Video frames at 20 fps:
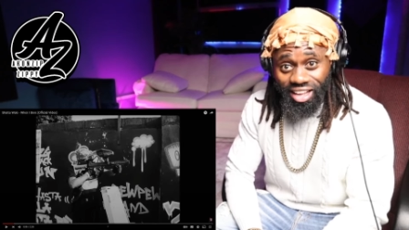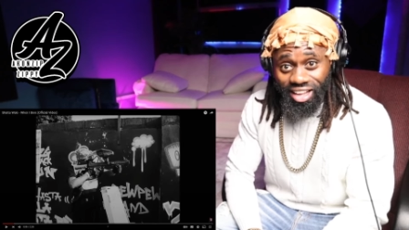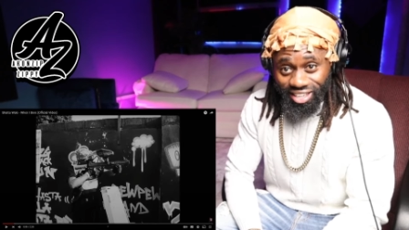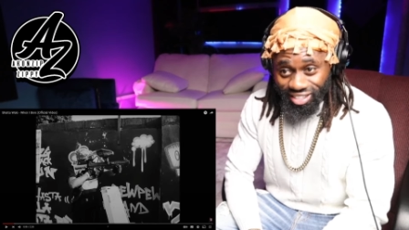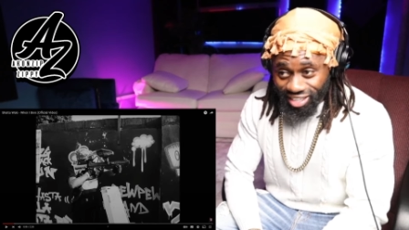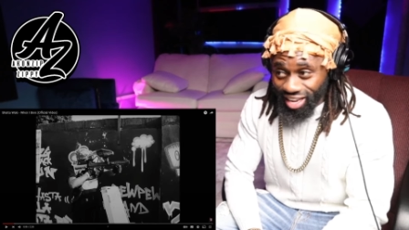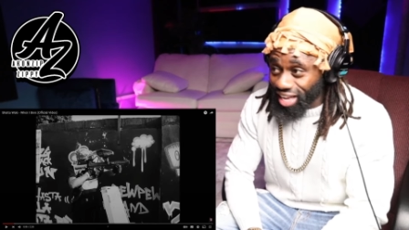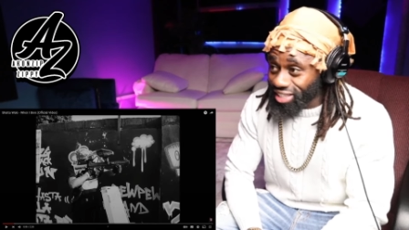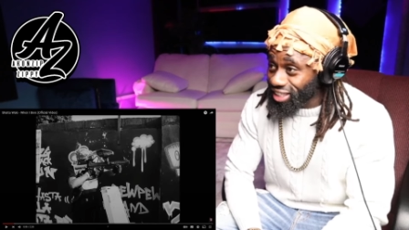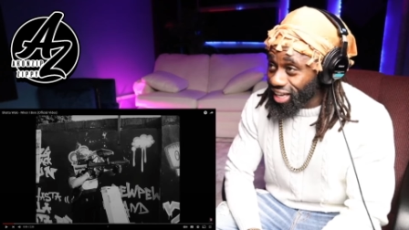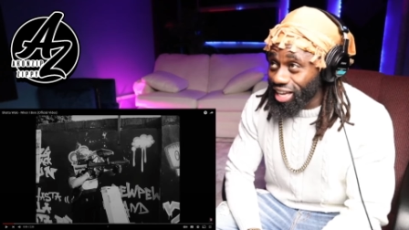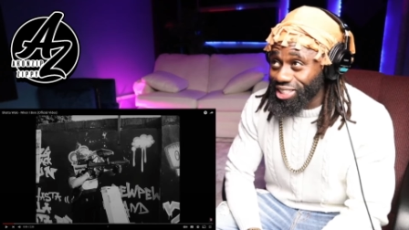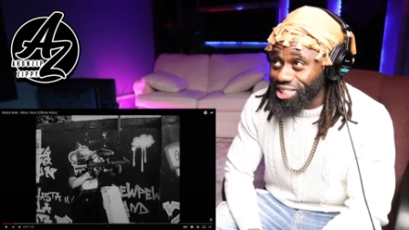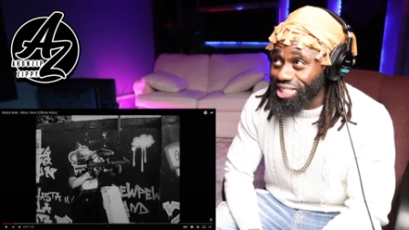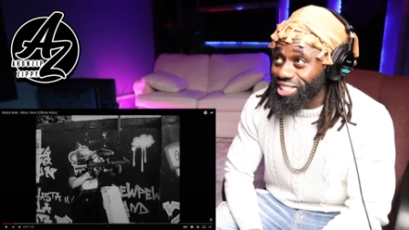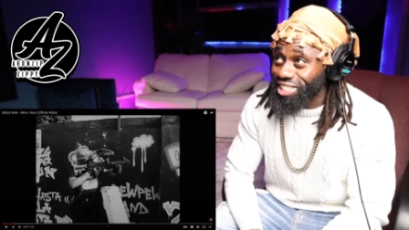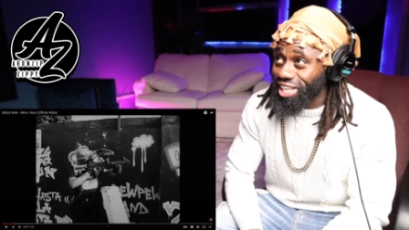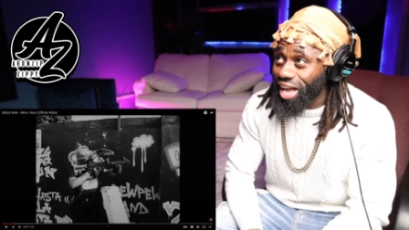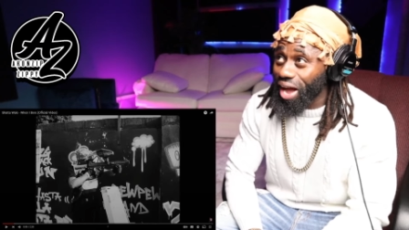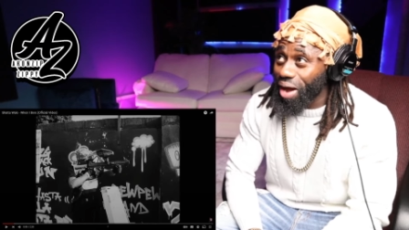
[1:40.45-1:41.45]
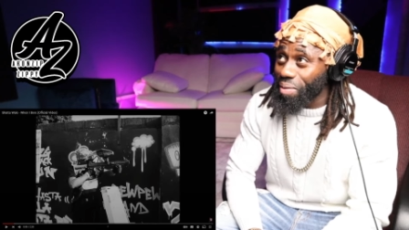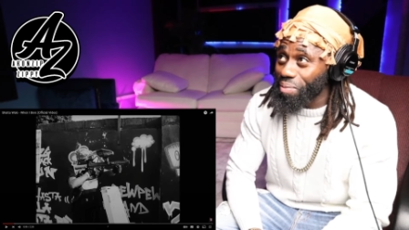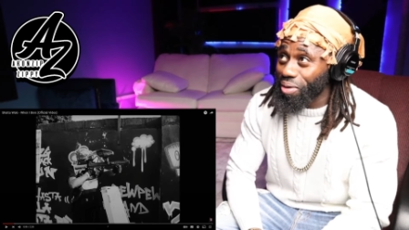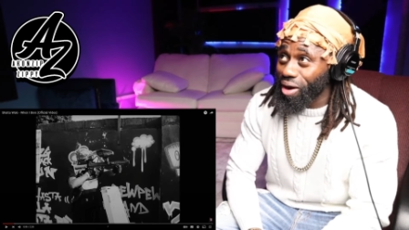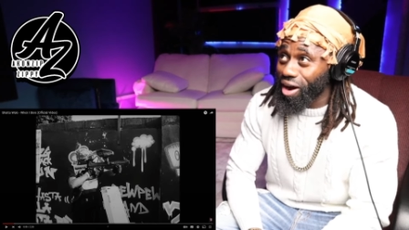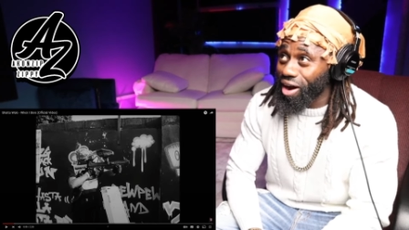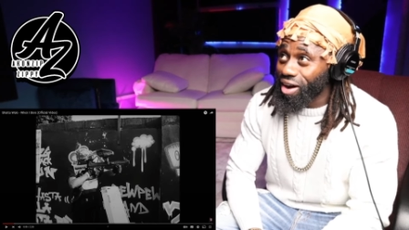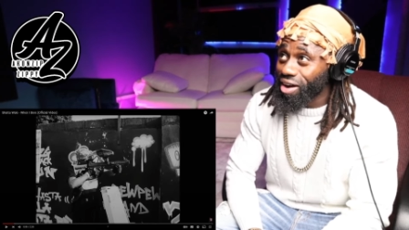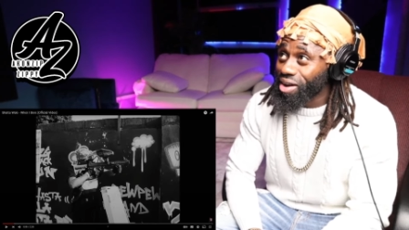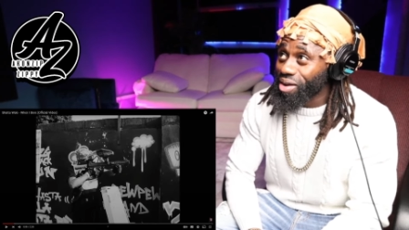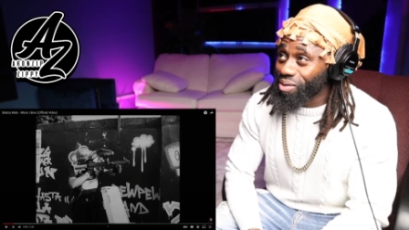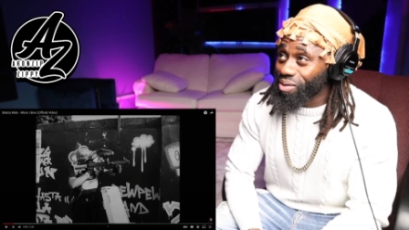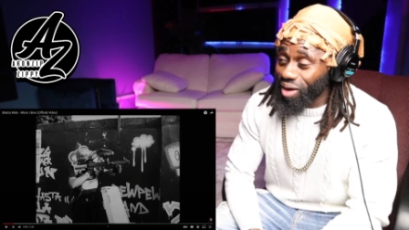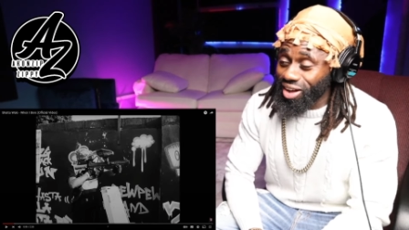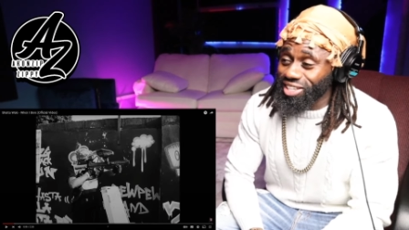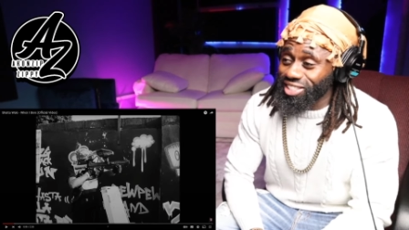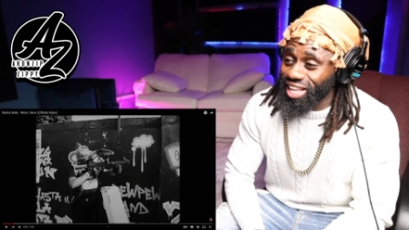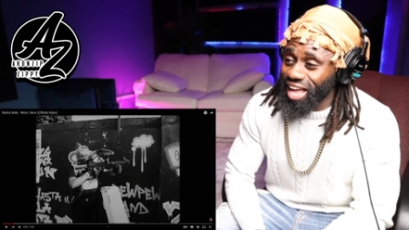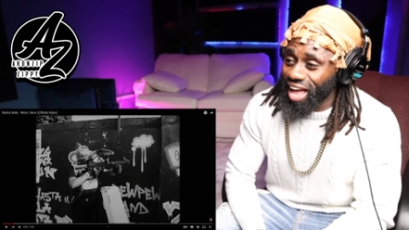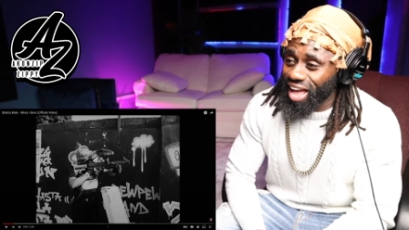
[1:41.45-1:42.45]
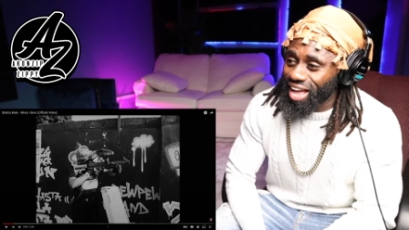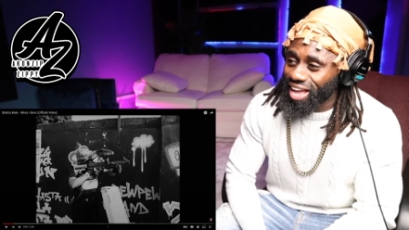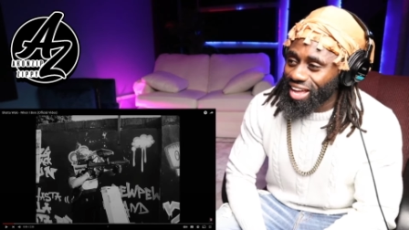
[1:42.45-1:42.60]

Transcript: That's how sound, bro. What's that?